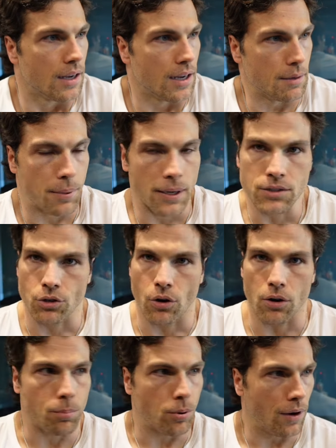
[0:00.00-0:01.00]
and pit
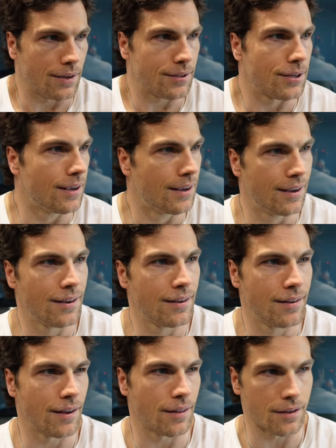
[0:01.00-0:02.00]
shark press,
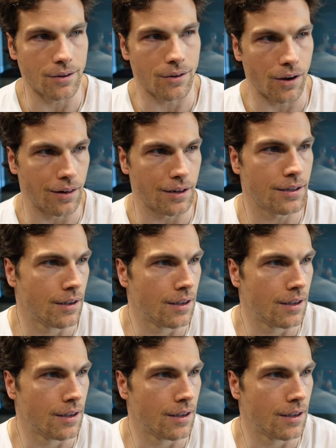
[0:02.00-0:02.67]
I think you call it,